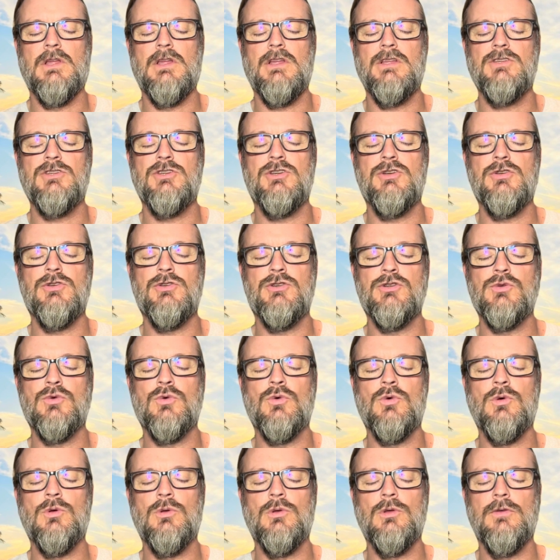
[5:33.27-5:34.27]
As
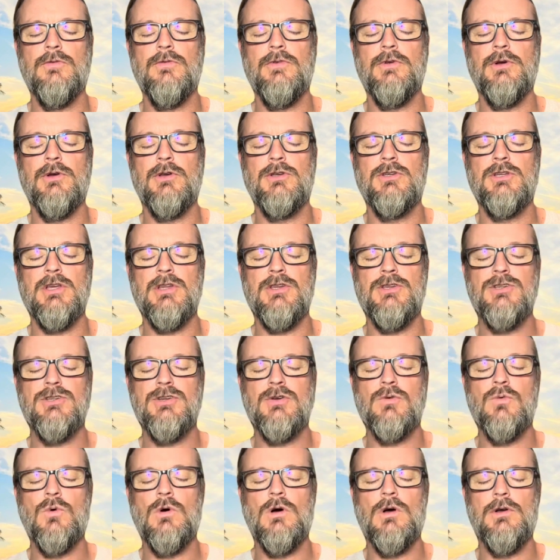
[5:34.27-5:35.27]
usual, if your
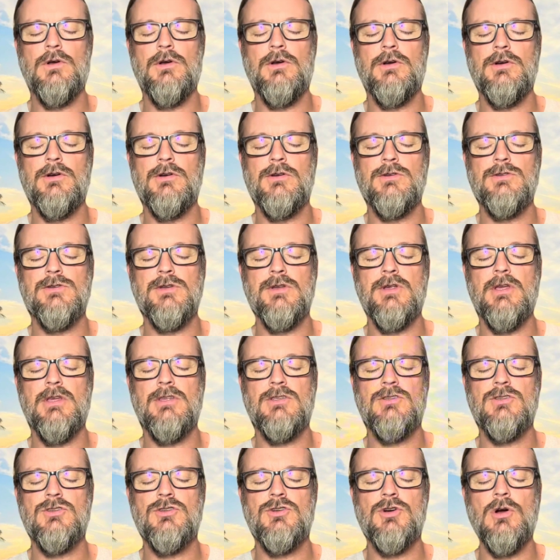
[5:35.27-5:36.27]
attention wanders and
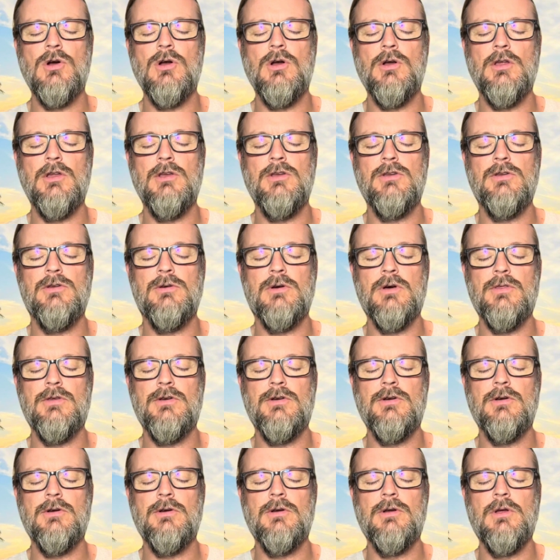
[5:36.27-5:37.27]
gets drawn into
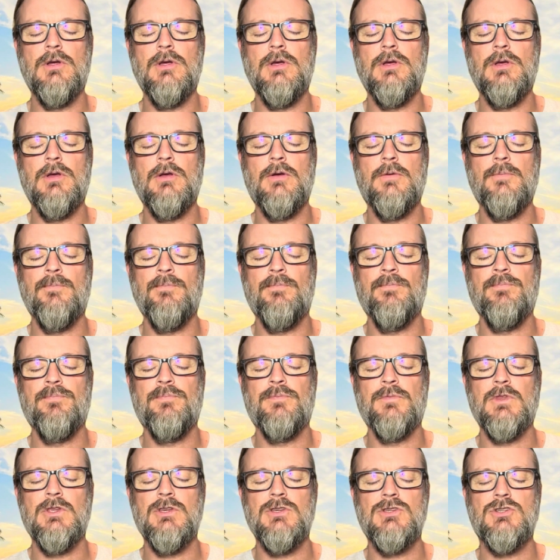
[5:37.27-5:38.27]
other
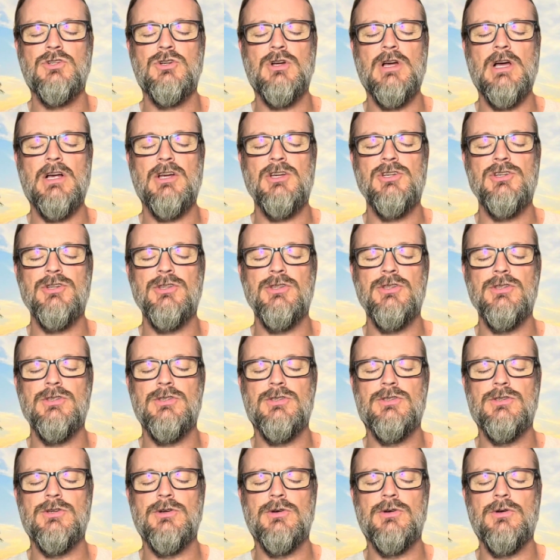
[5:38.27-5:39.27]

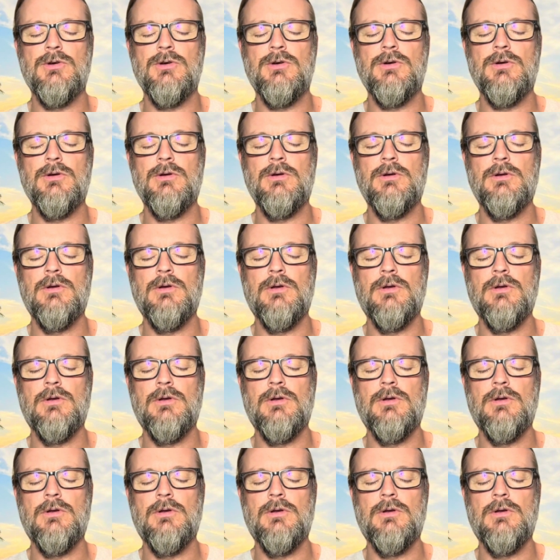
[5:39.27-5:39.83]
distractions or